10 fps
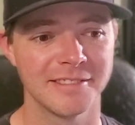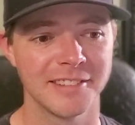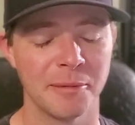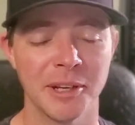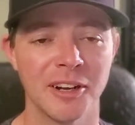
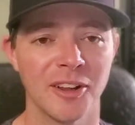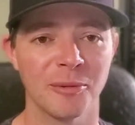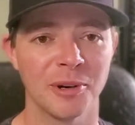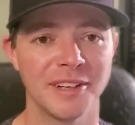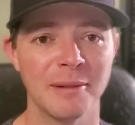all the
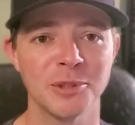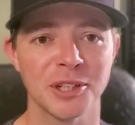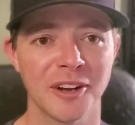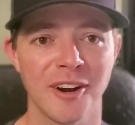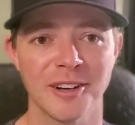
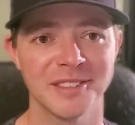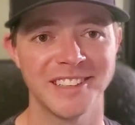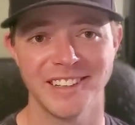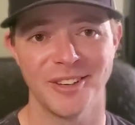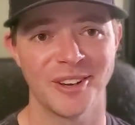redemption cards
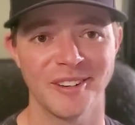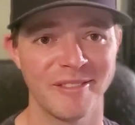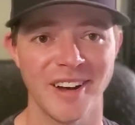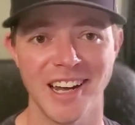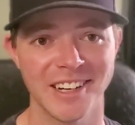that you can
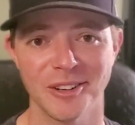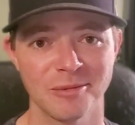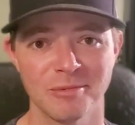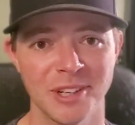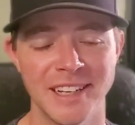find are
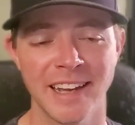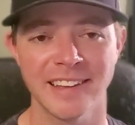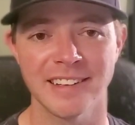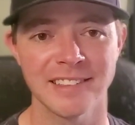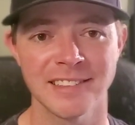
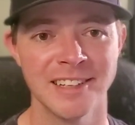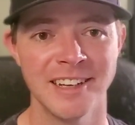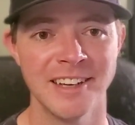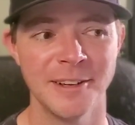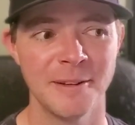ridiculous.
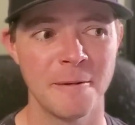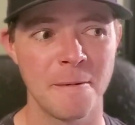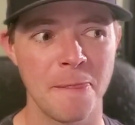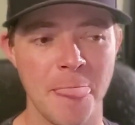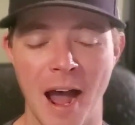
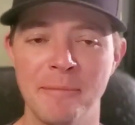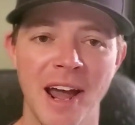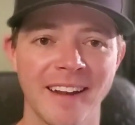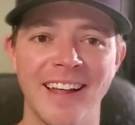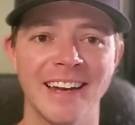I'm
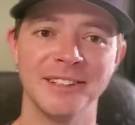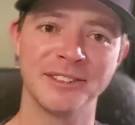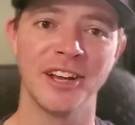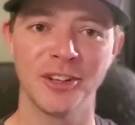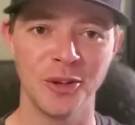not allowed to
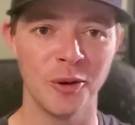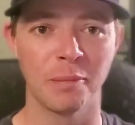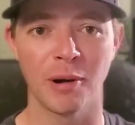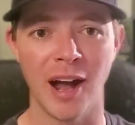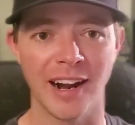sell you a
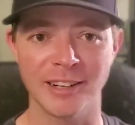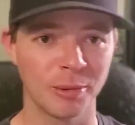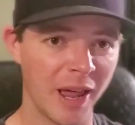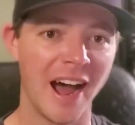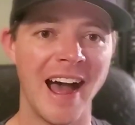product
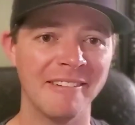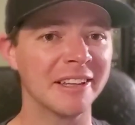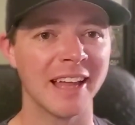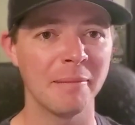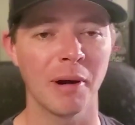without
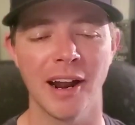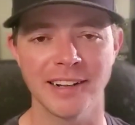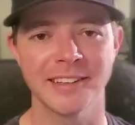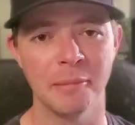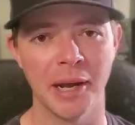having that
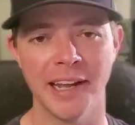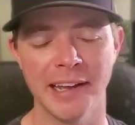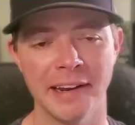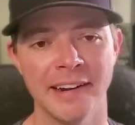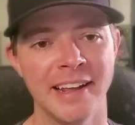product in my
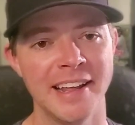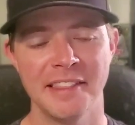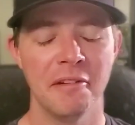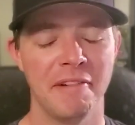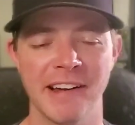hand.
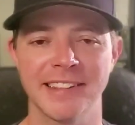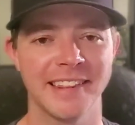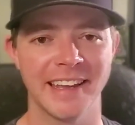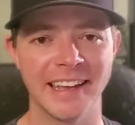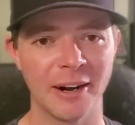The fact
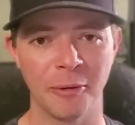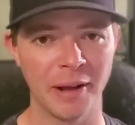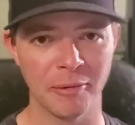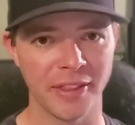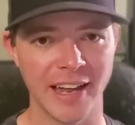that they get
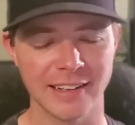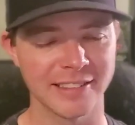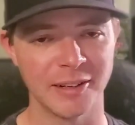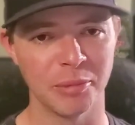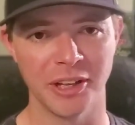away with that
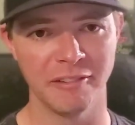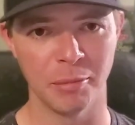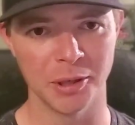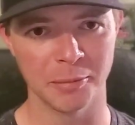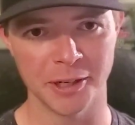is
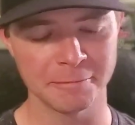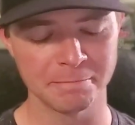unbelievable to me.